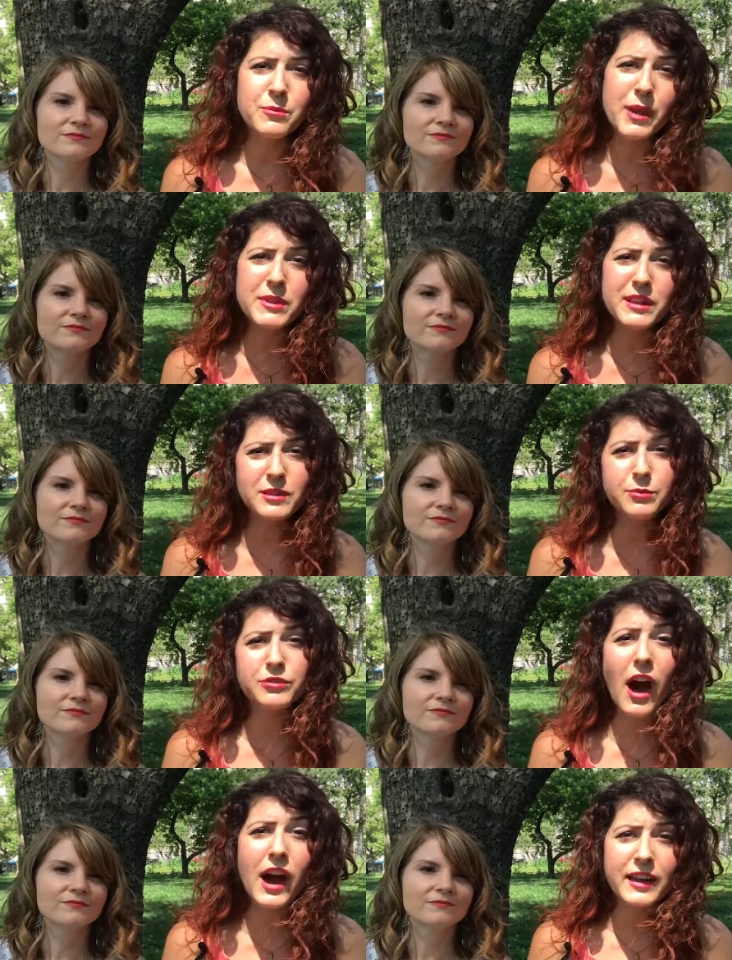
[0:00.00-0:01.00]
Speaker 1: Maybe there's a
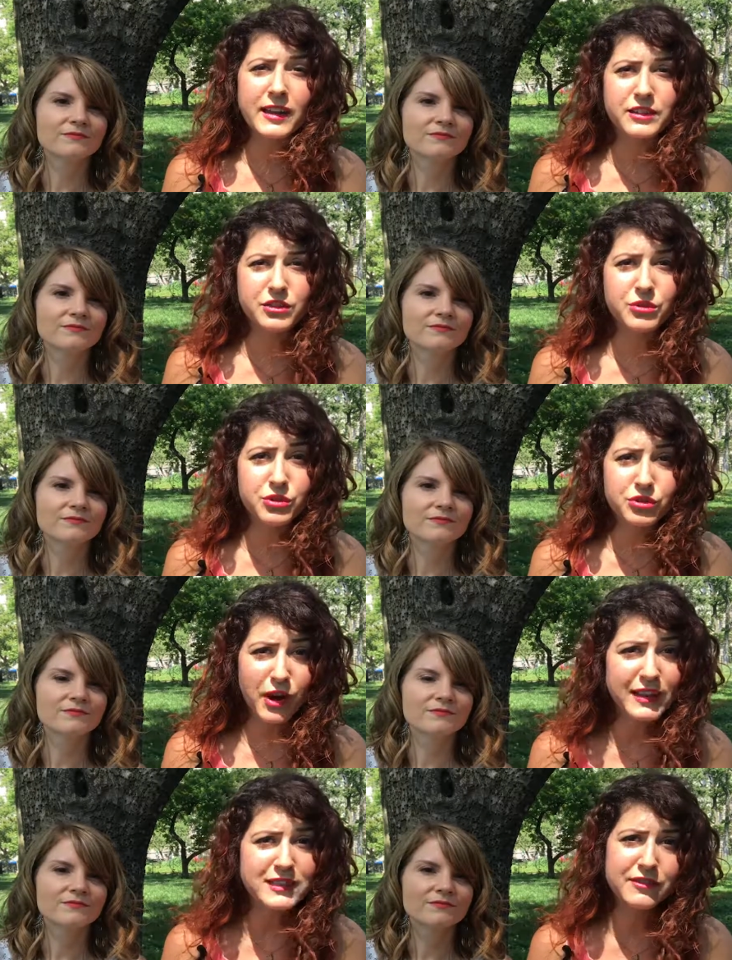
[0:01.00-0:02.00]
blockage to
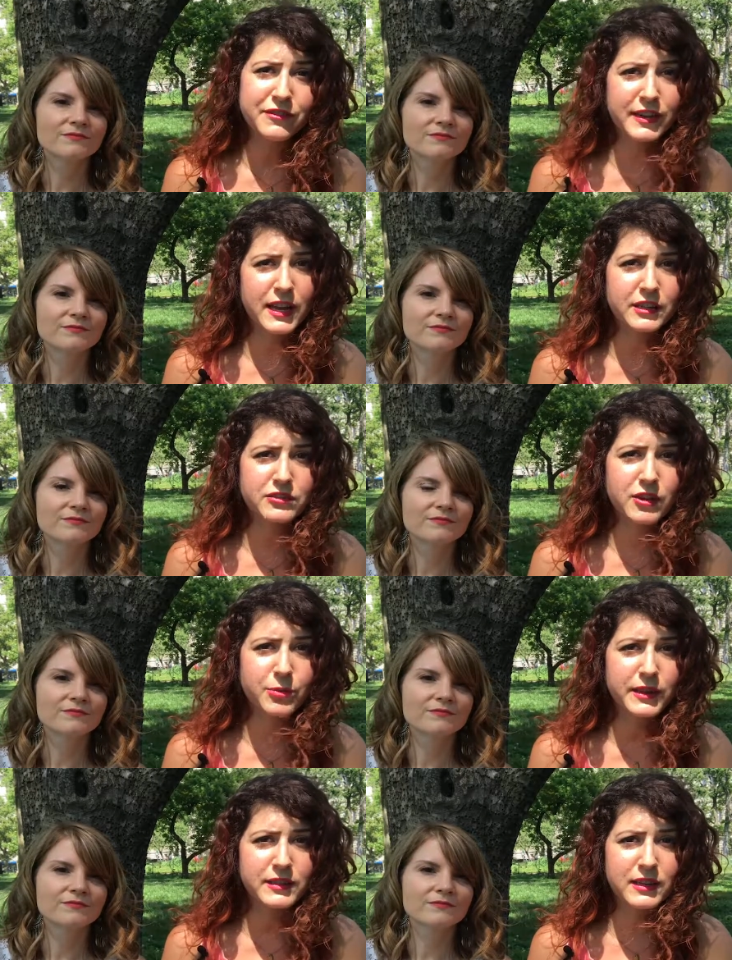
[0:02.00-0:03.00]
attracting financial
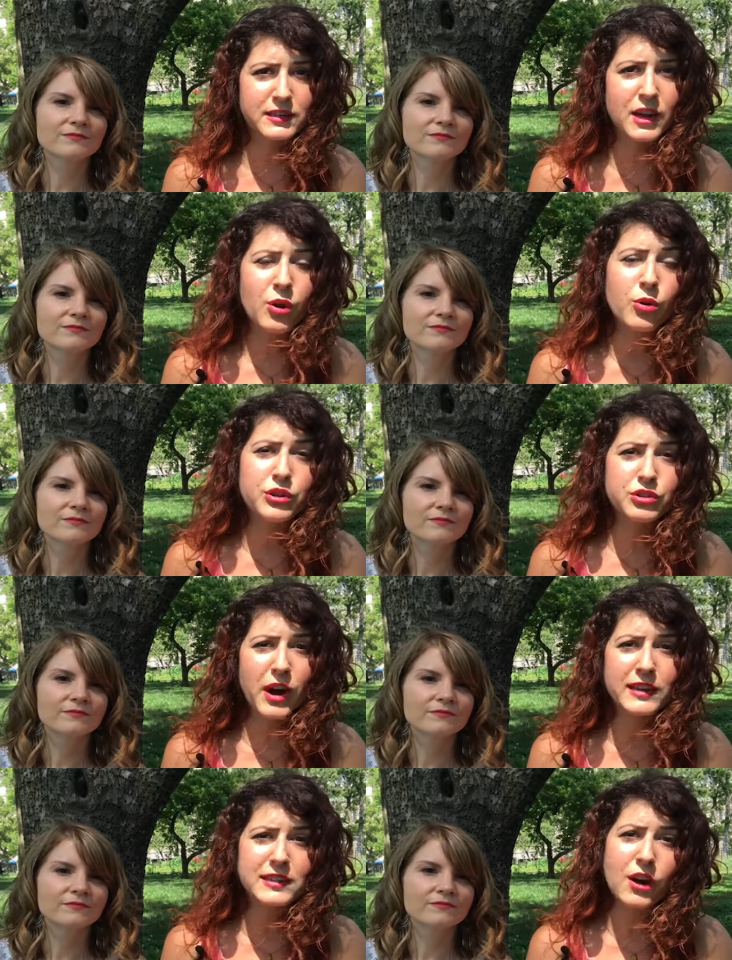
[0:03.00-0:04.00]
abundance or
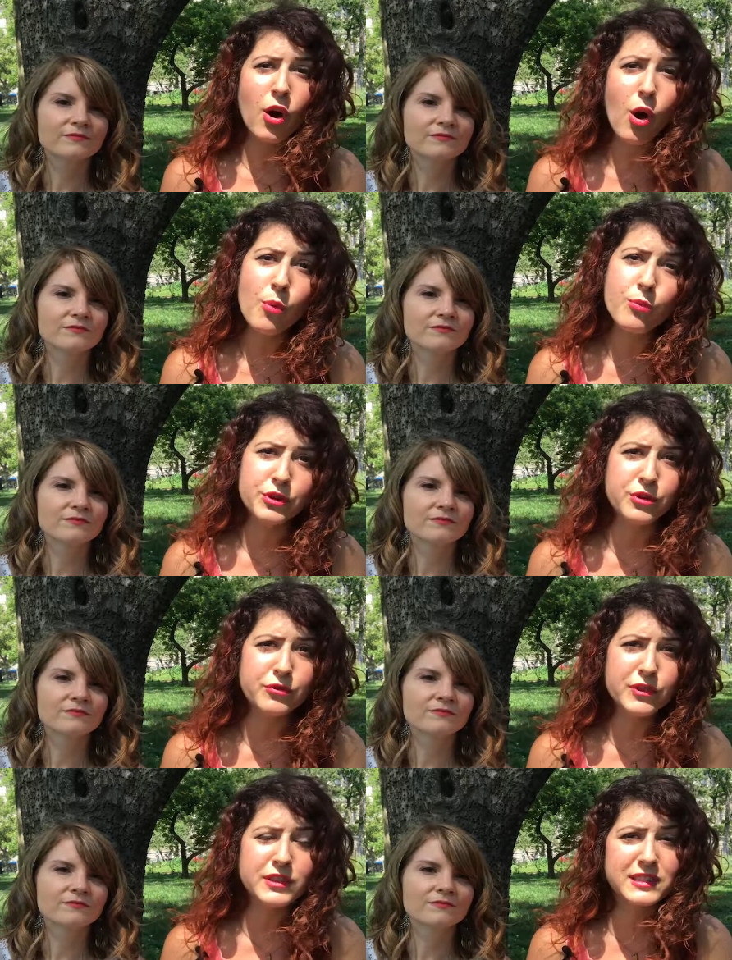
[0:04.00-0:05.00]
attracting a home where you
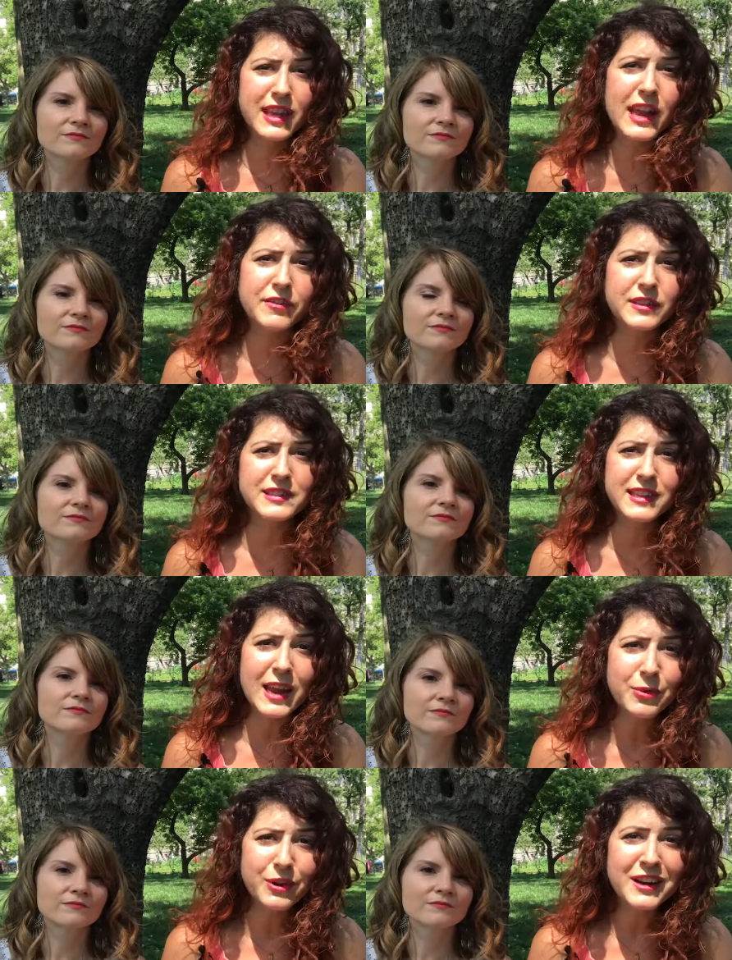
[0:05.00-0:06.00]
feel safe and
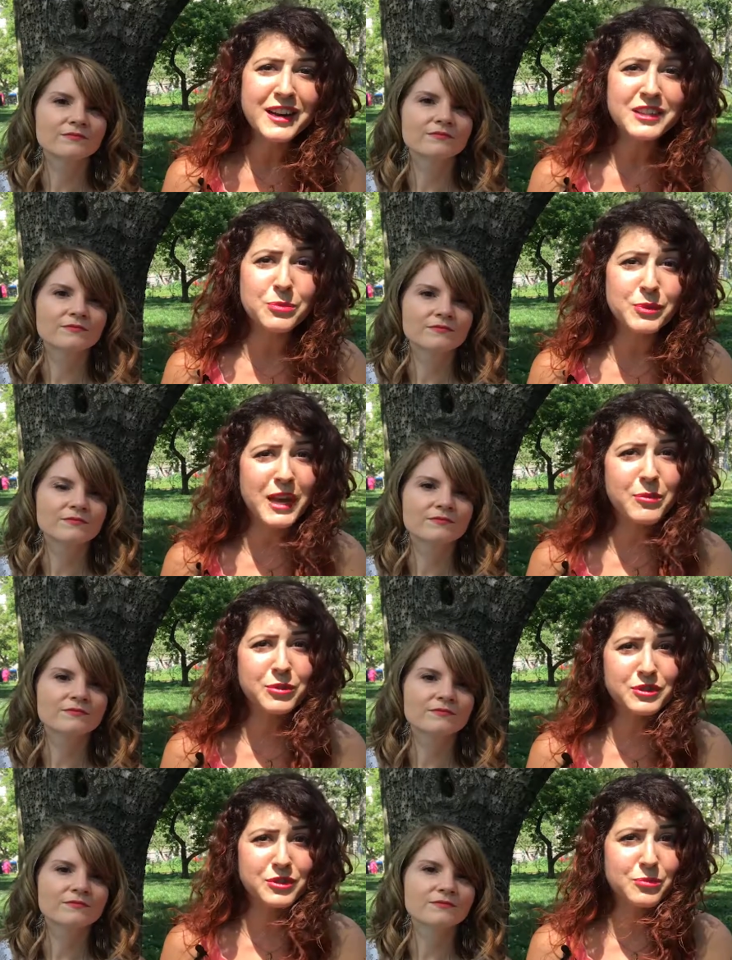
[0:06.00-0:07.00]
stable to be
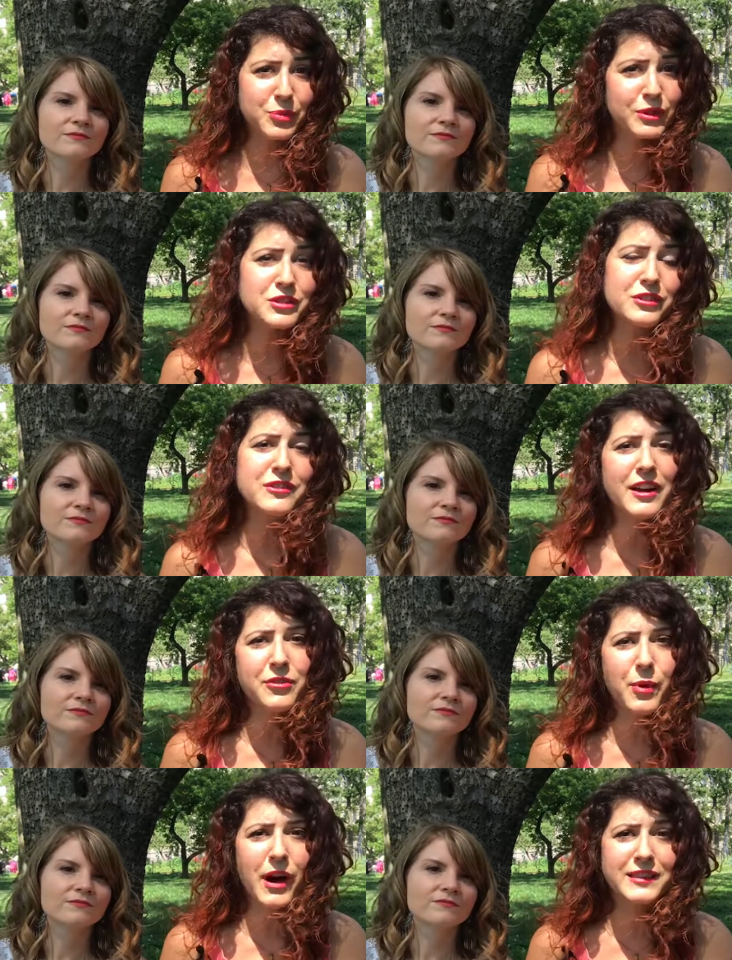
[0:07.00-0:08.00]
able to build your life
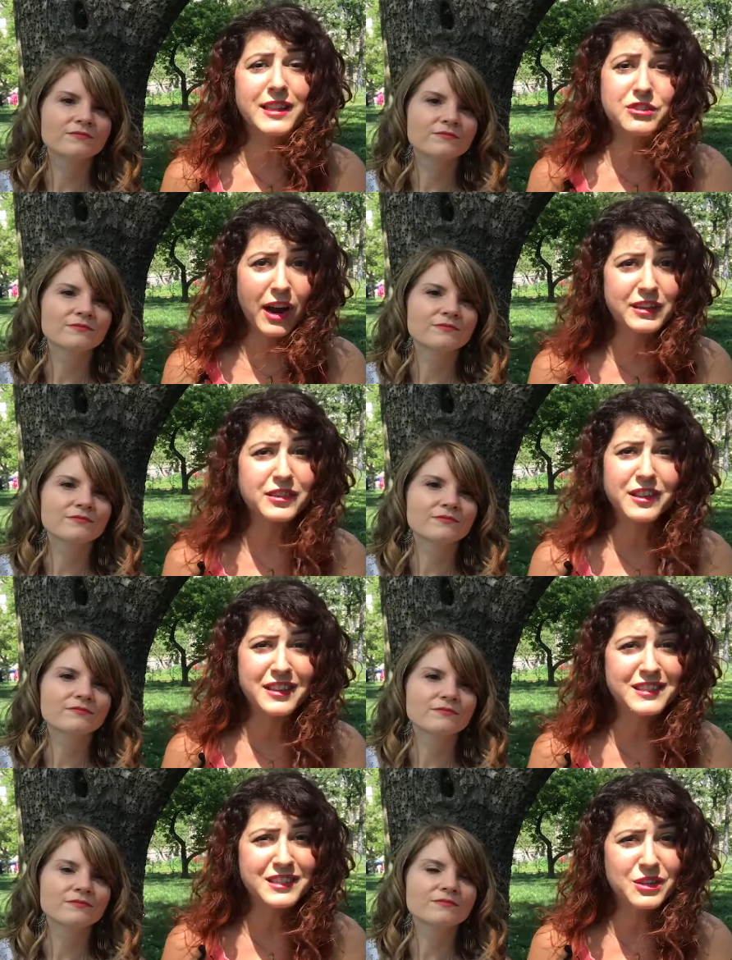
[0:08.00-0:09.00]
upon and attract all the
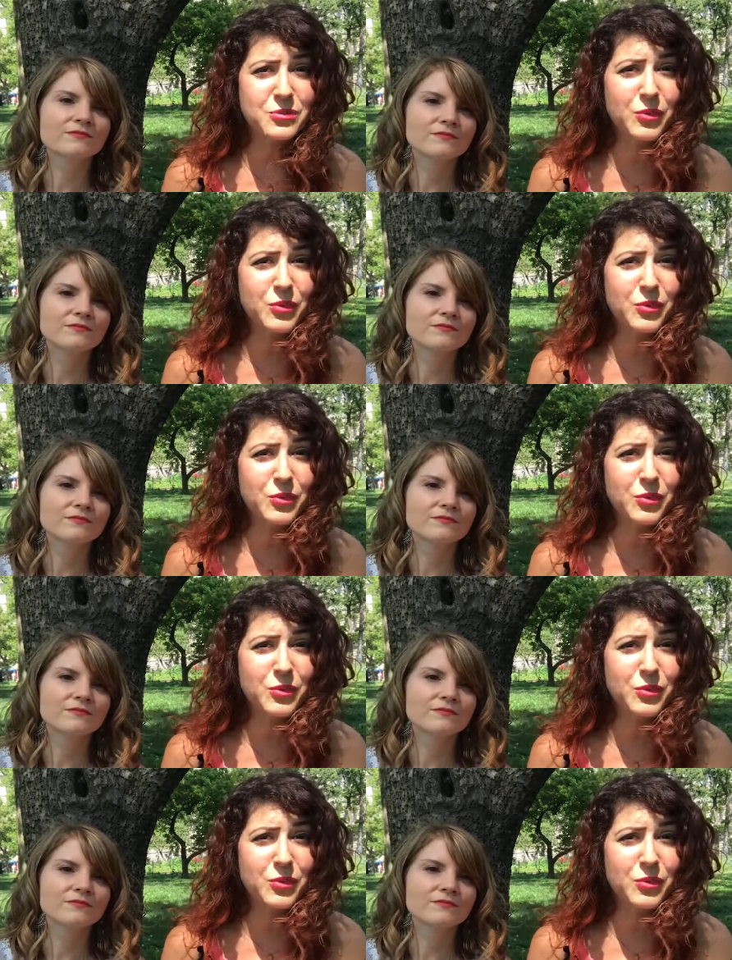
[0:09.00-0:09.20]
things that you